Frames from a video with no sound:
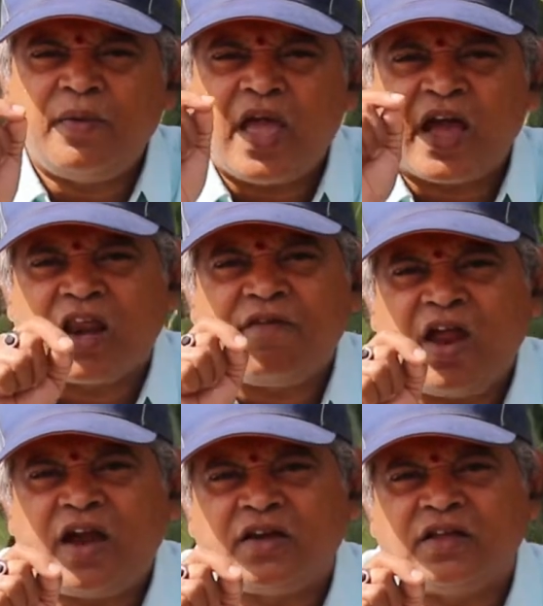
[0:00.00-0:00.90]

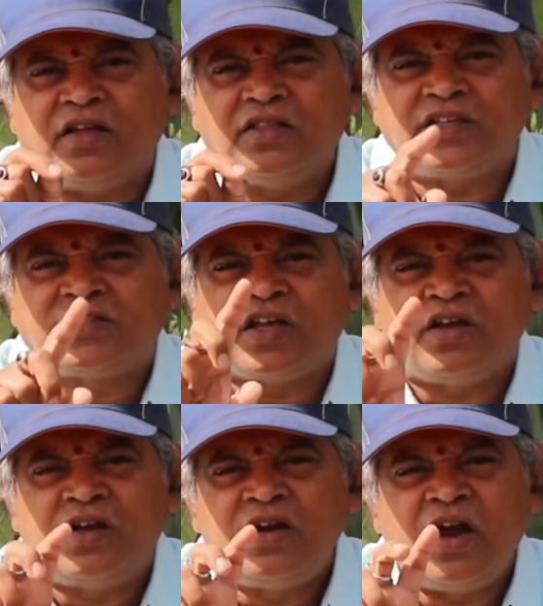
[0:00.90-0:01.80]
aggravate this
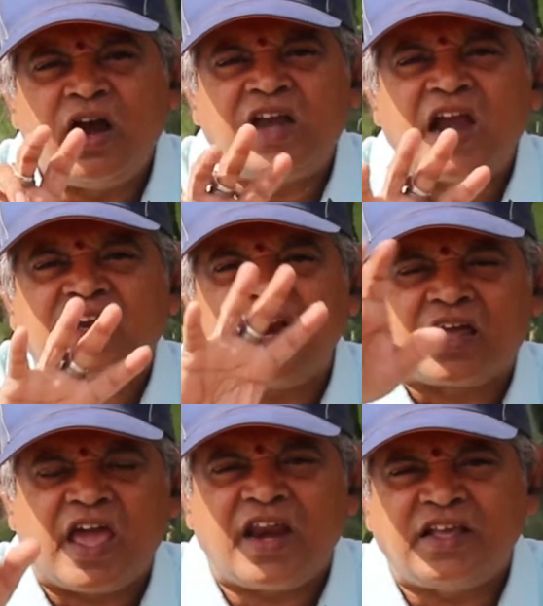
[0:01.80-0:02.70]
dental
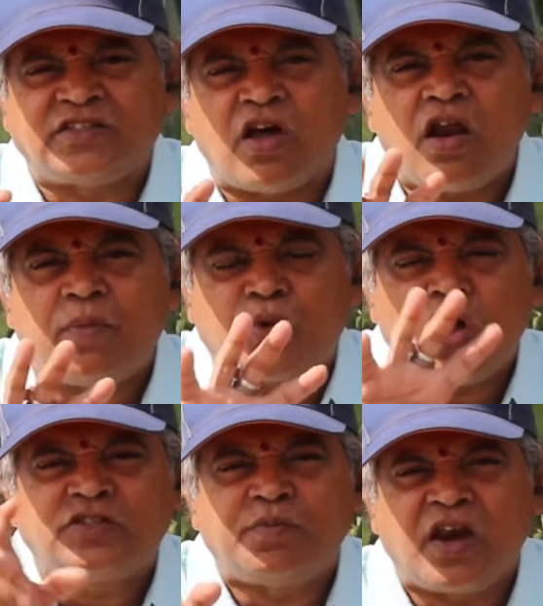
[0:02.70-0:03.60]
caries or
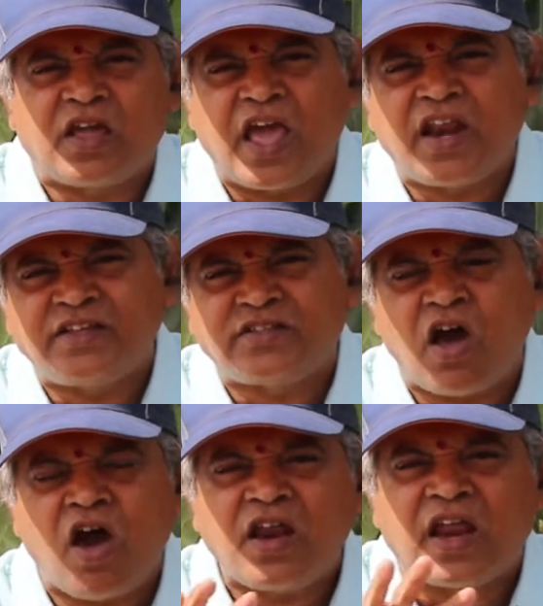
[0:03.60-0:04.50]
proximal caries
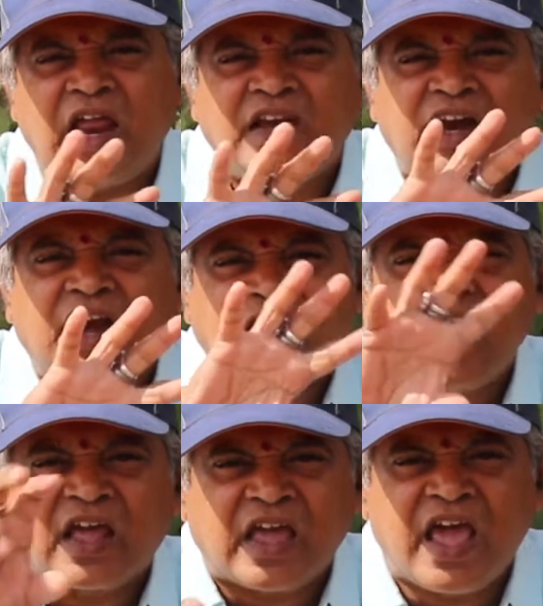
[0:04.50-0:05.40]
or
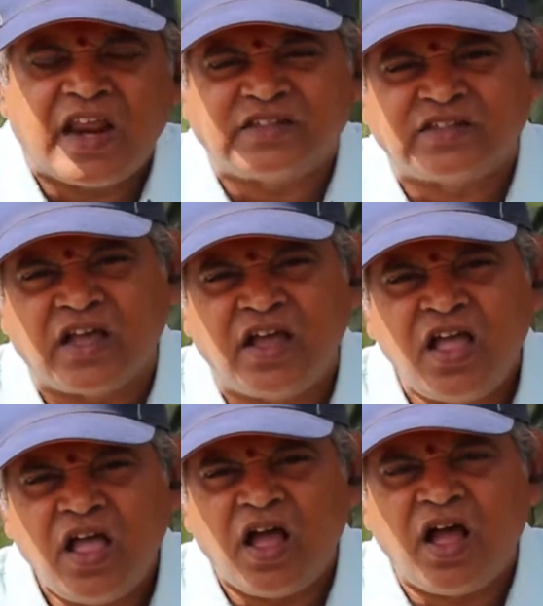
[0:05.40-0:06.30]
interdental caries
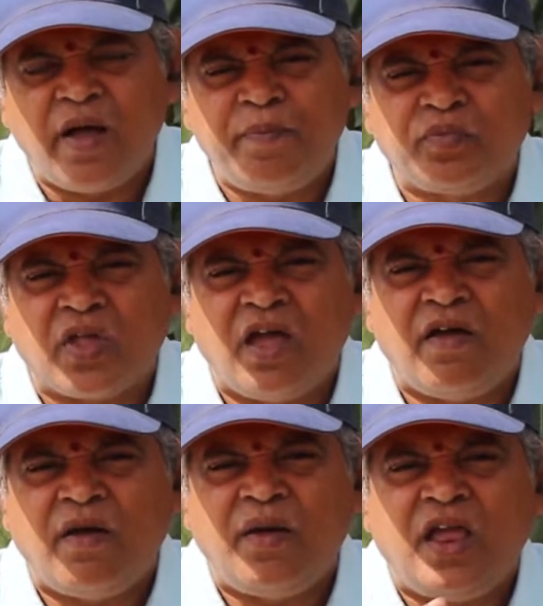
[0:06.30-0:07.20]

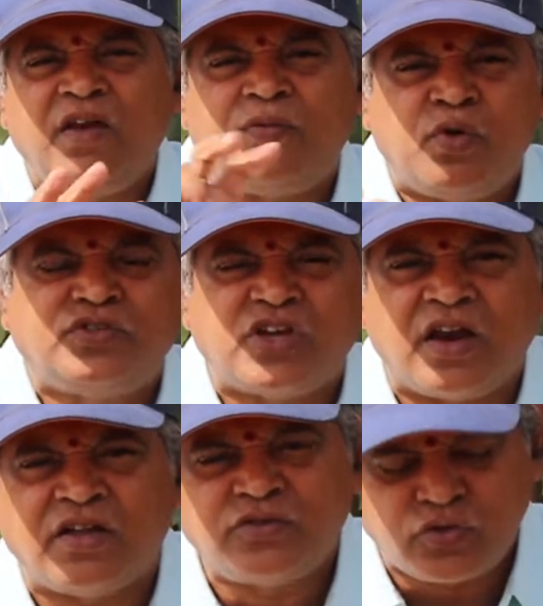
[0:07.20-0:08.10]
in
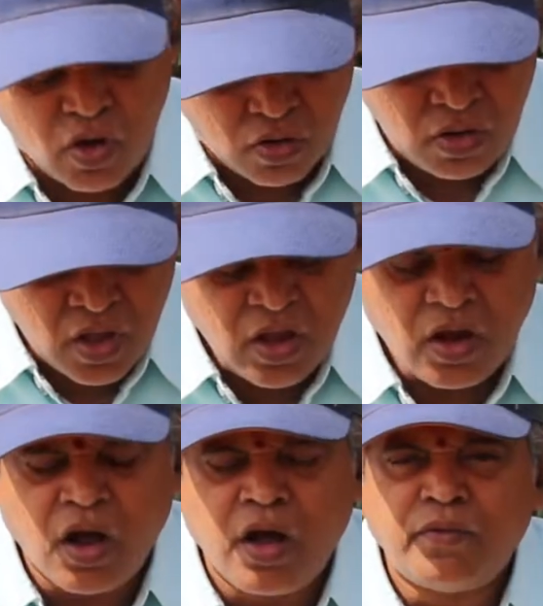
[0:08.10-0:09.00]
future. So
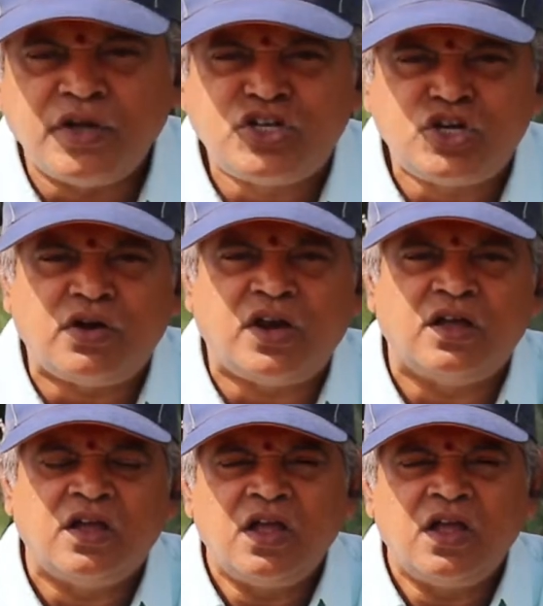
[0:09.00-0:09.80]
we should